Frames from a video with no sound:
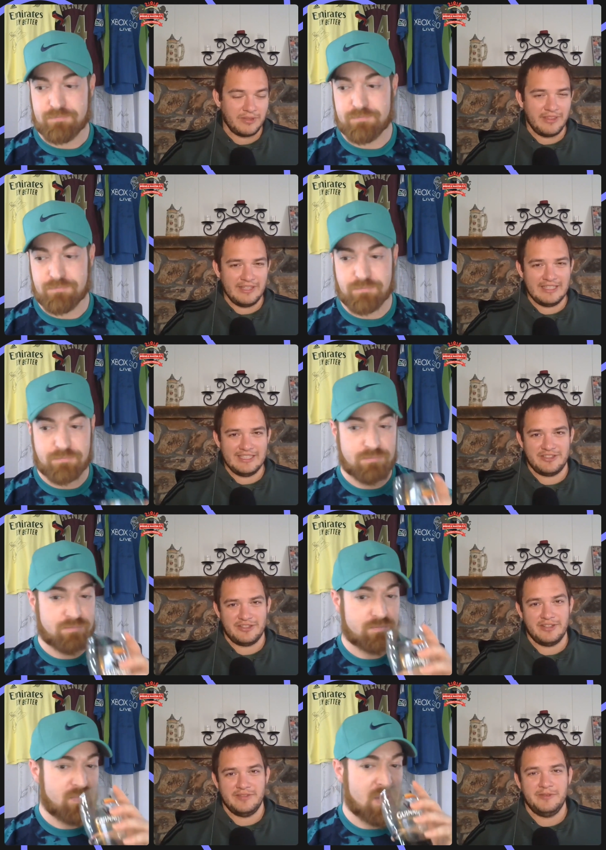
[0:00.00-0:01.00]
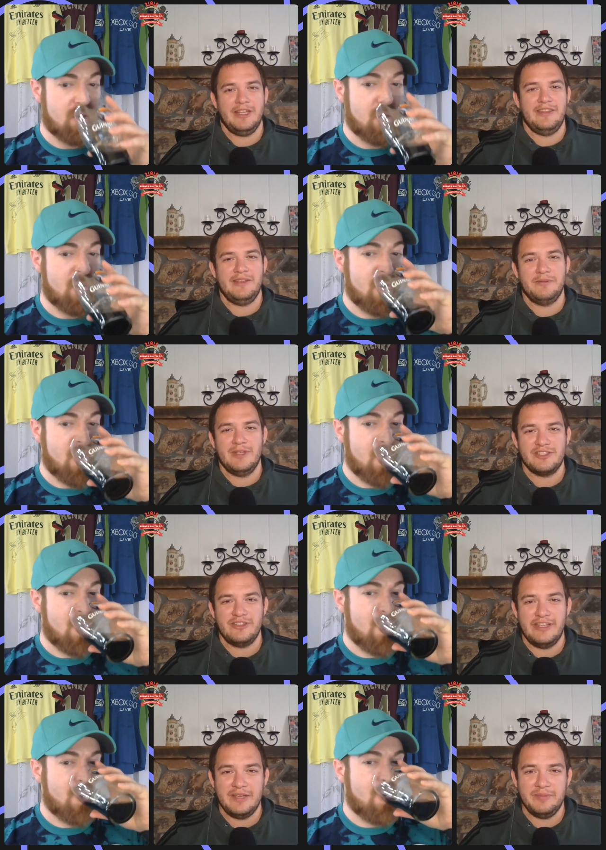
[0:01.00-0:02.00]
Speaker 1: What I think they deserve and what I think will
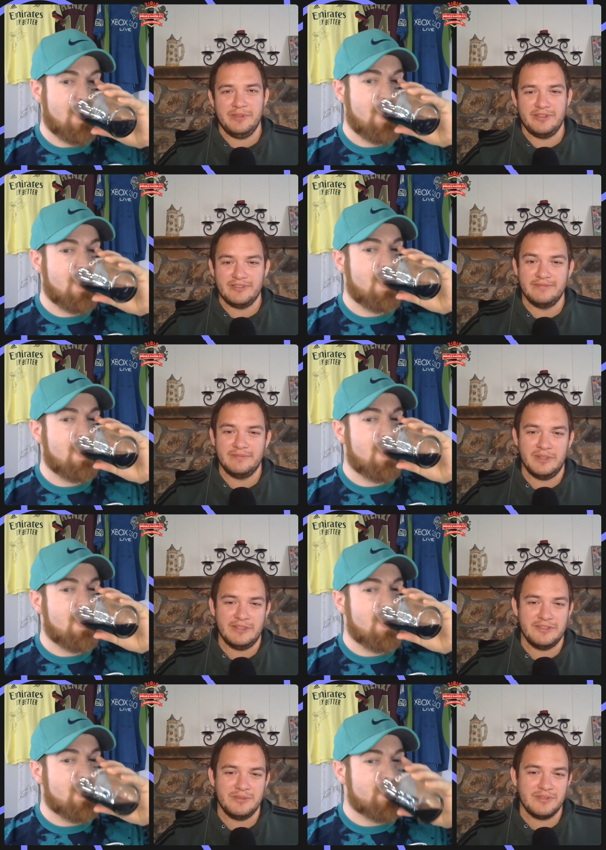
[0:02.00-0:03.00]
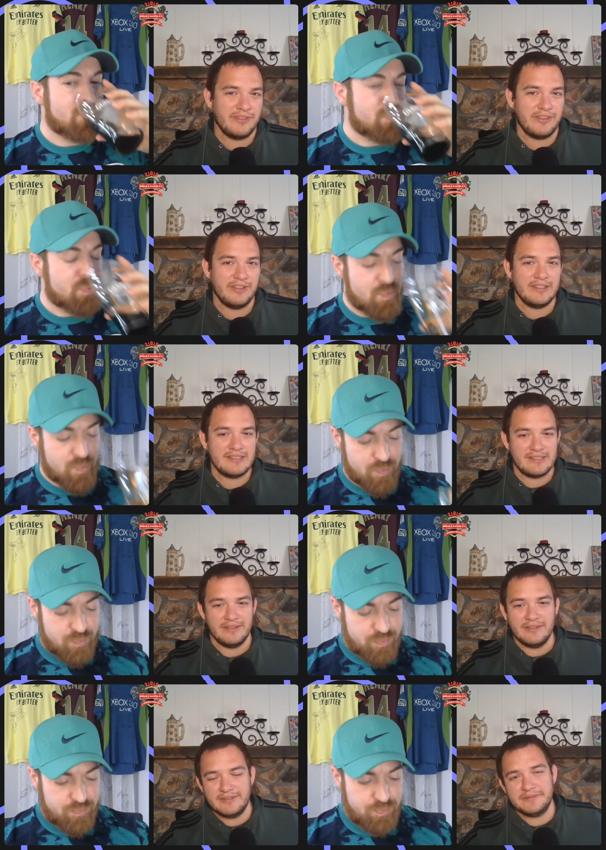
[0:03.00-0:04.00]
actually happen are probably two different things.